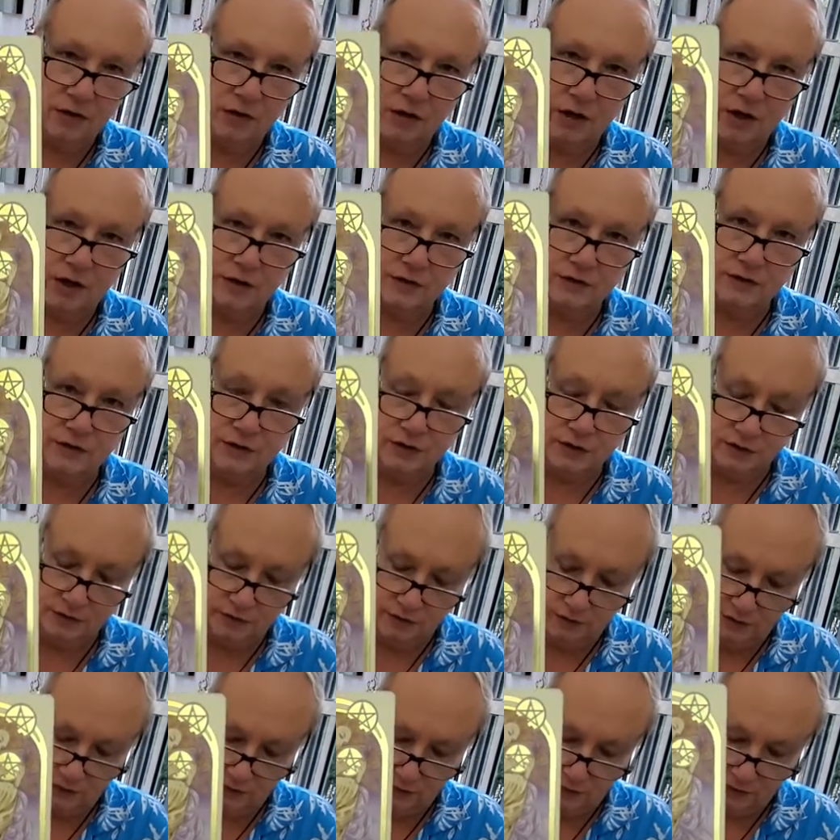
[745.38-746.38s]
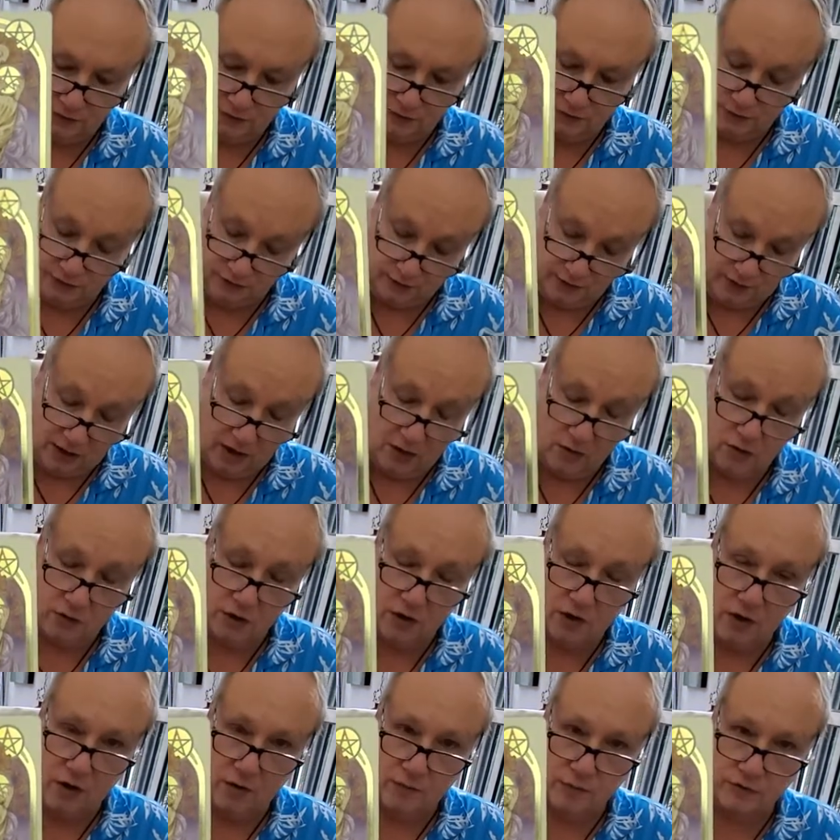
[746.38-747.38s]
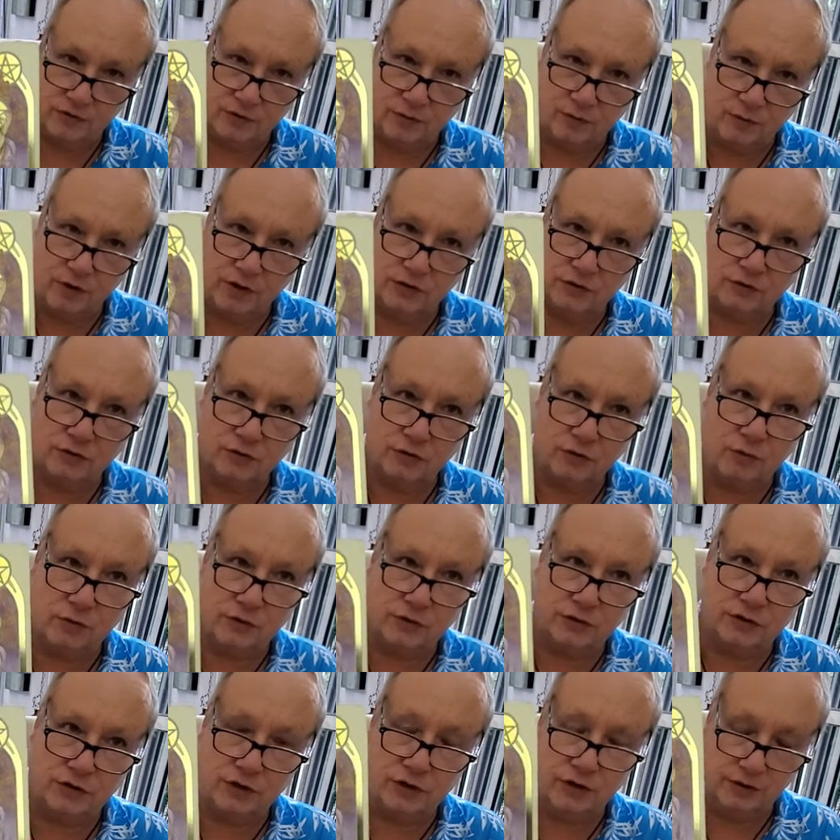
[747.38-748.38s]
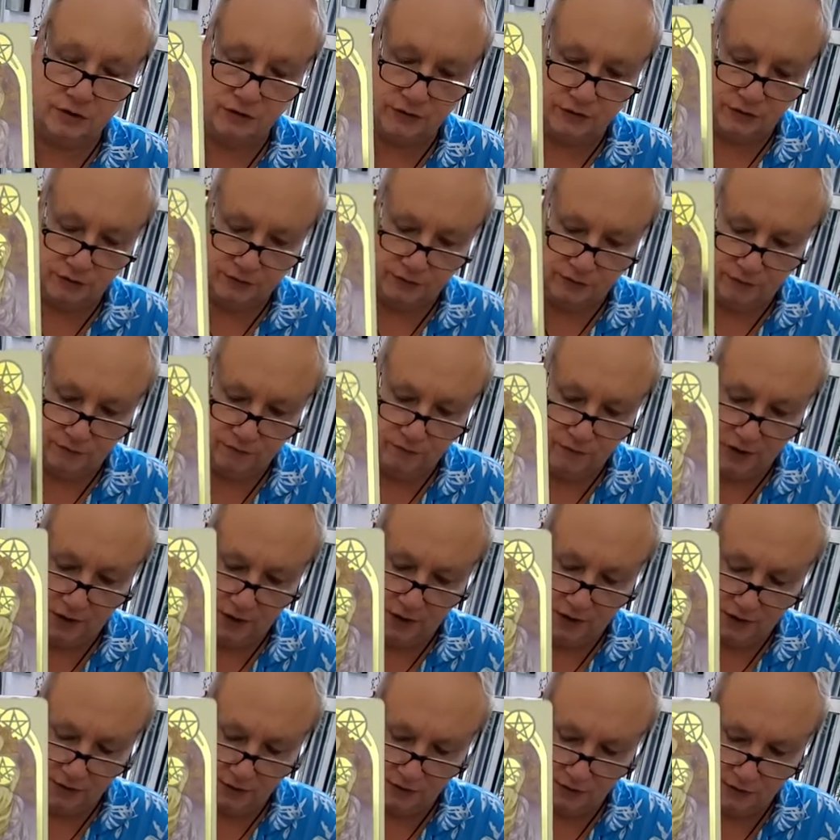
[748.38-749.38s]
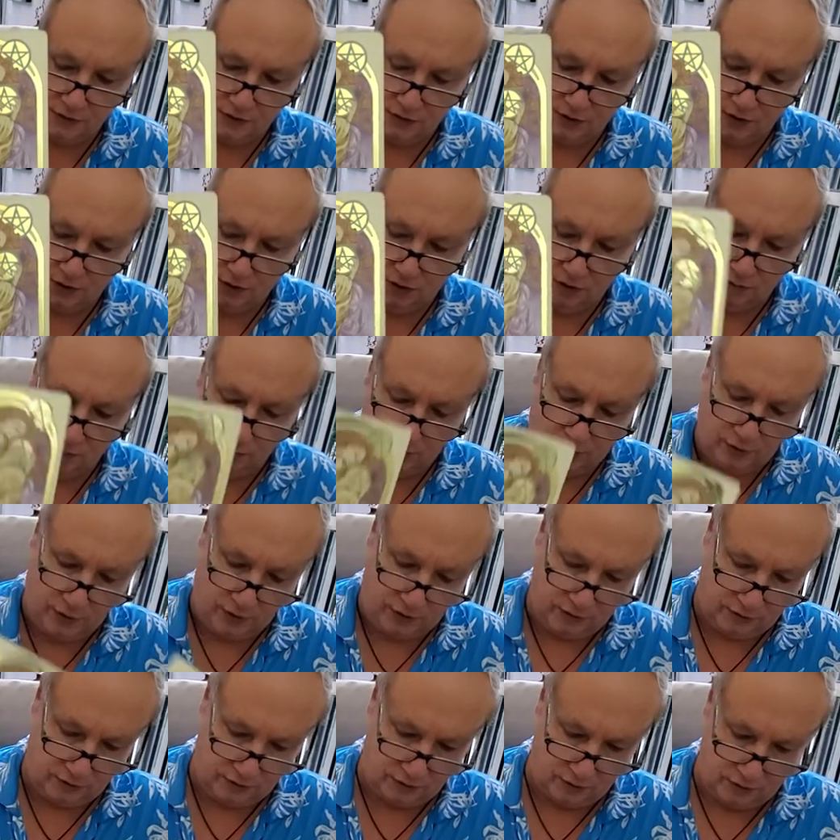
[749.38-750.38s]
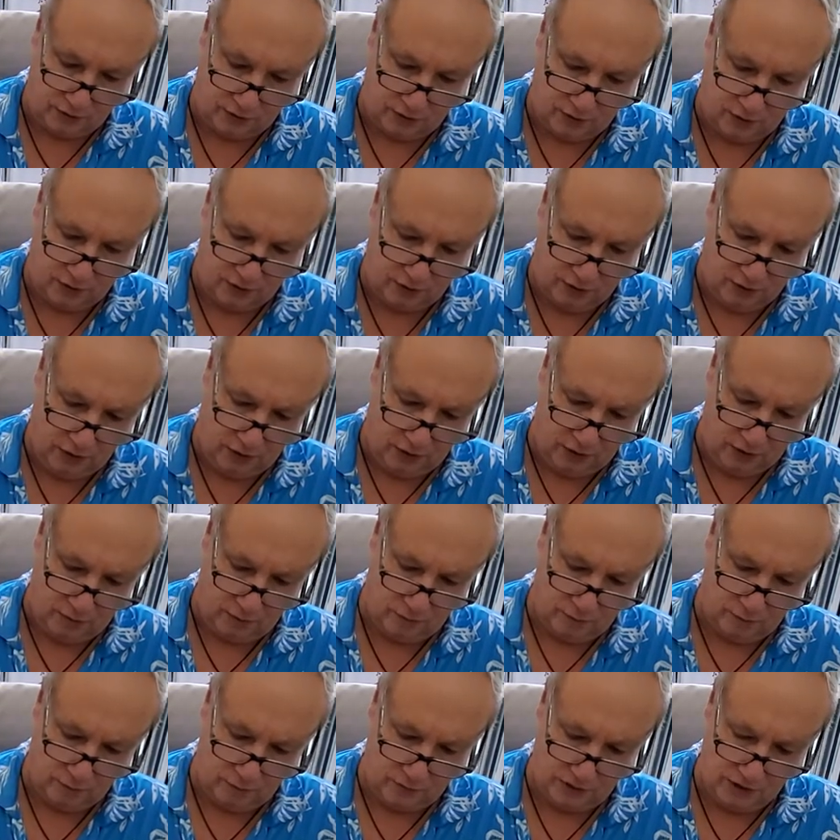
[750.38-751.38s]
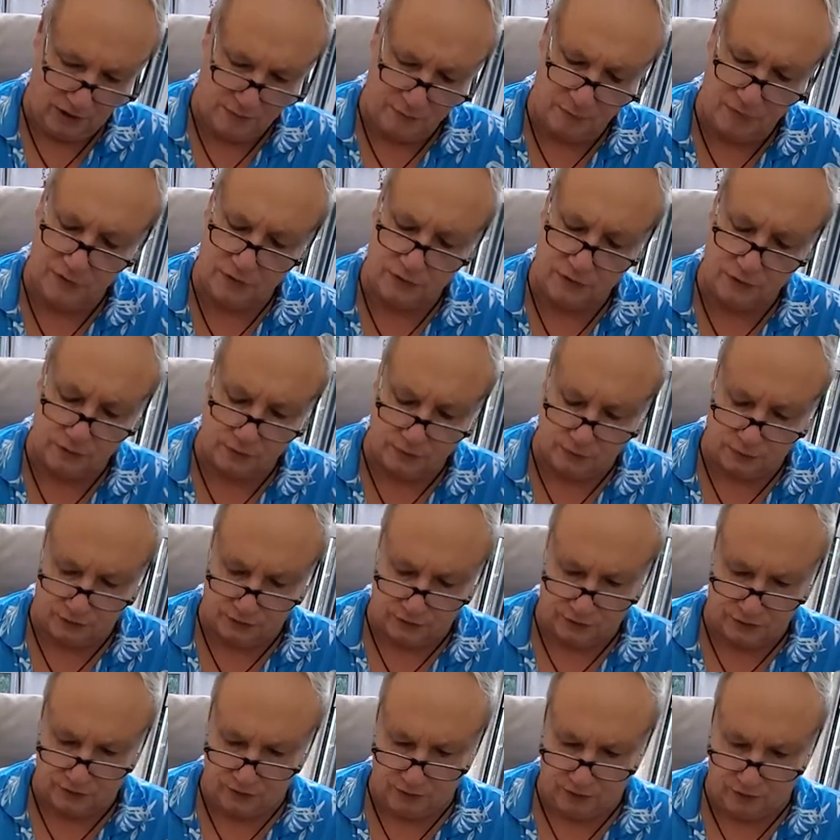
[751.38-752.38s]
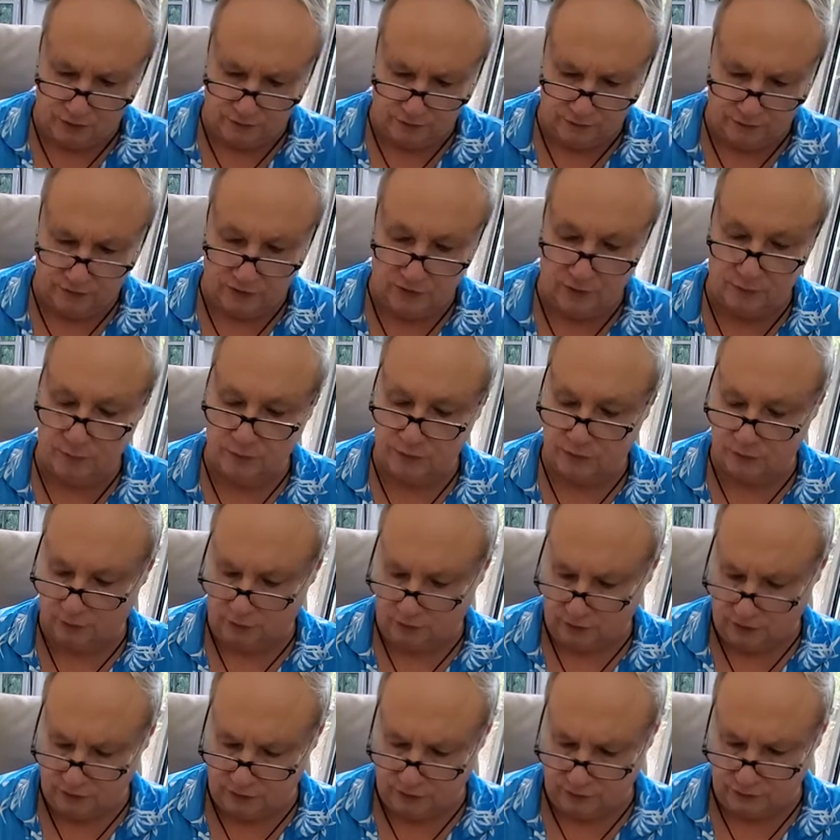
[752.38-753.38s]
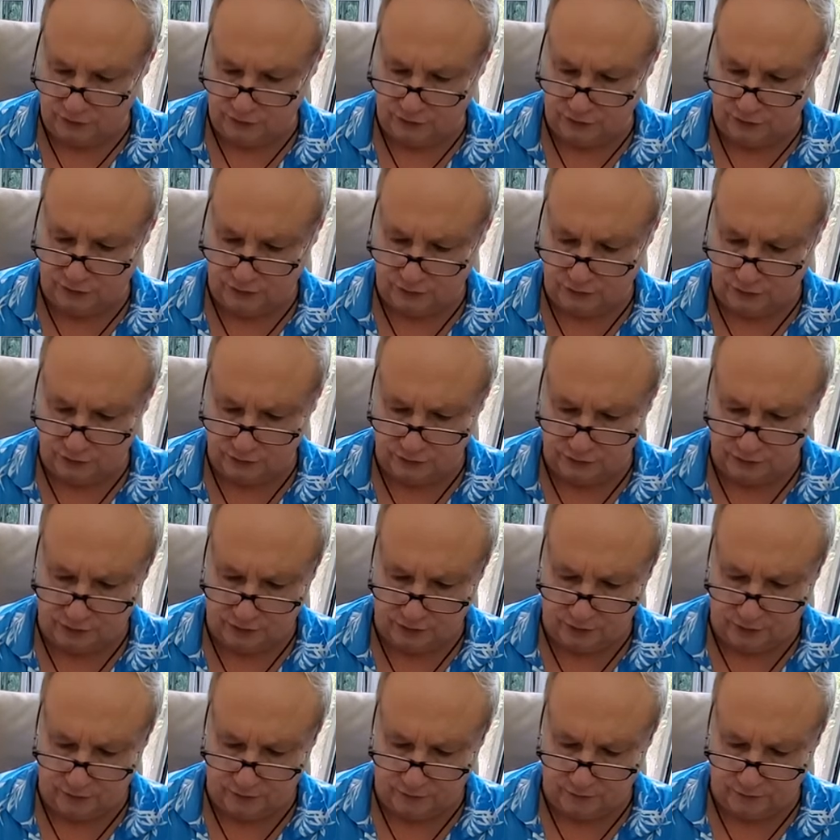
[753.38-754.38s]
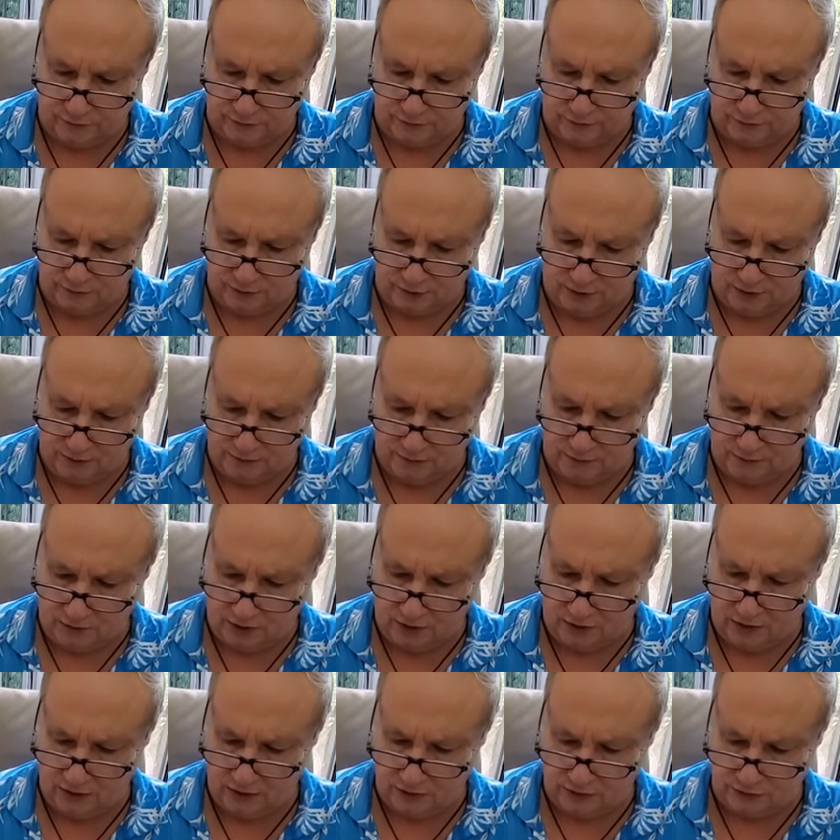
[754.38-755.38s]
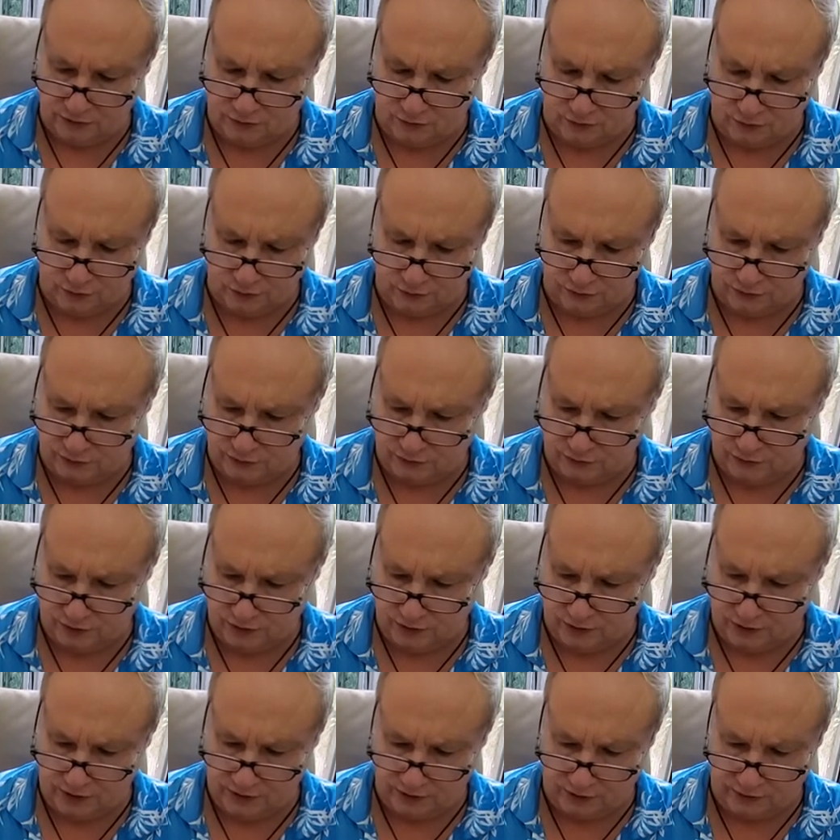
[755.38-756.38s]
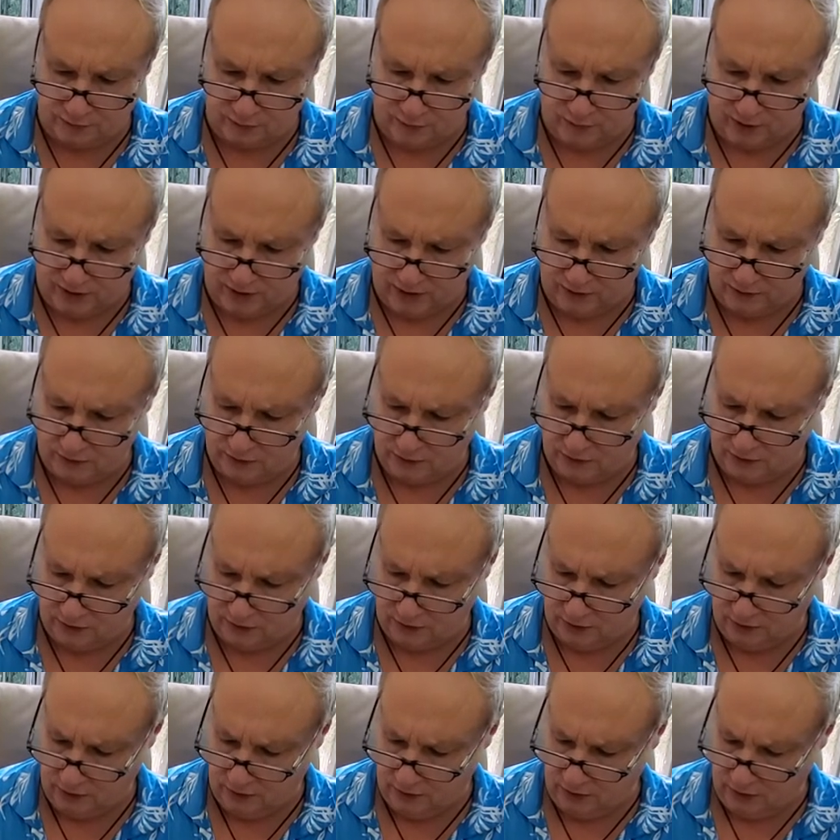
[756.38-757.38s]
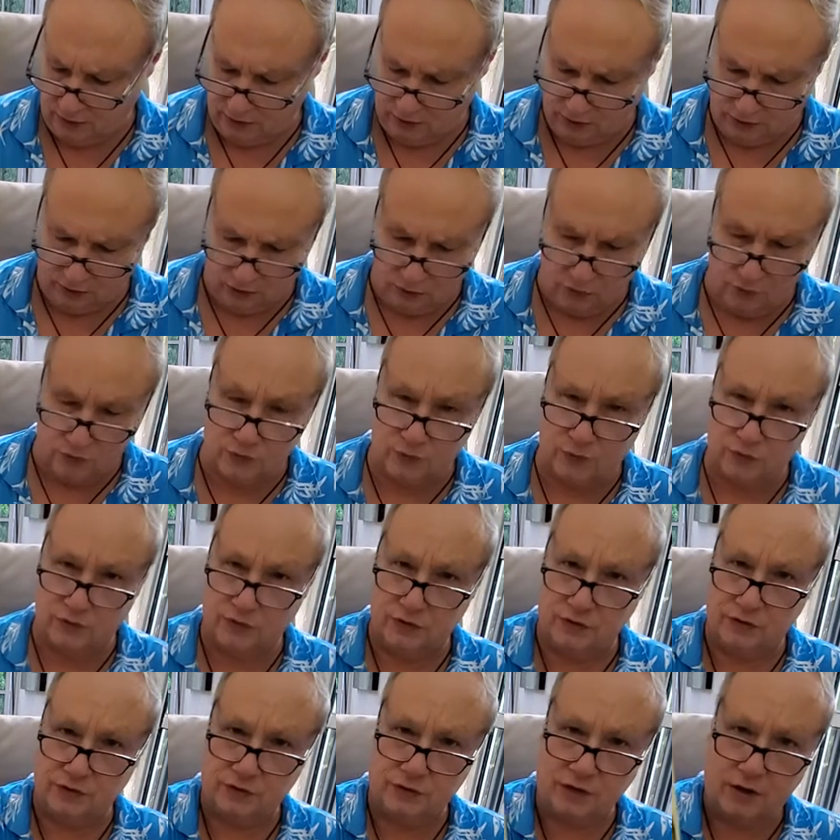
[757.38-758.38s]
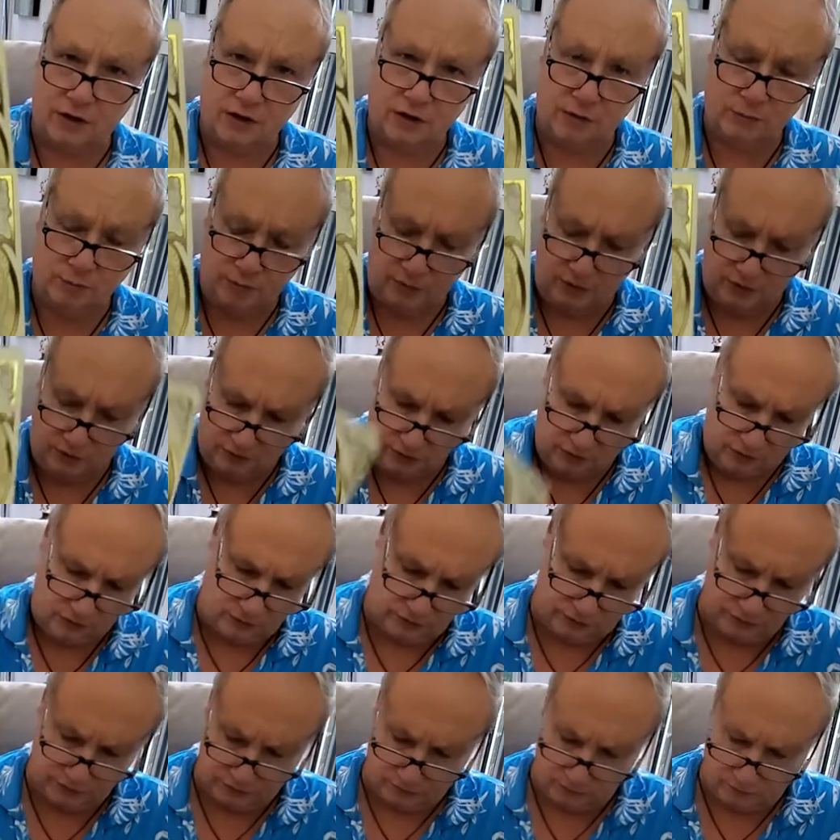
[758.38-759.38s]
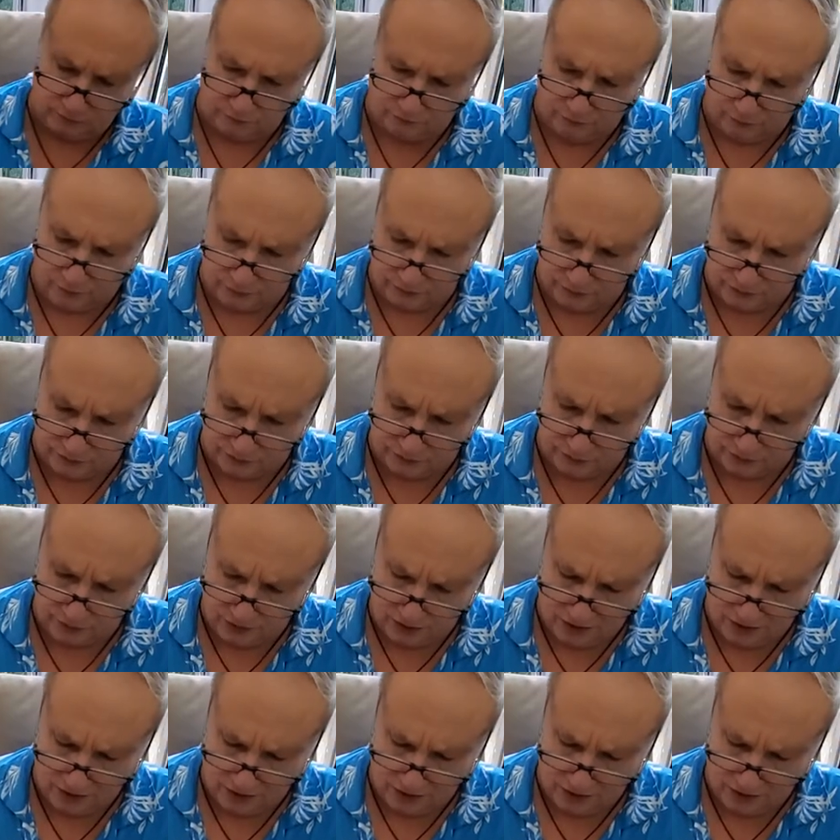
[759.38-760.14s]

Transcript: I see this as the outcome, so I'm not sure I want to say this is advice, but uh, keeping to yourself, keeping your energy to yourself, and I'm, I don't see it as a bad thing. It goes with this Knight of Pentacles in reverse.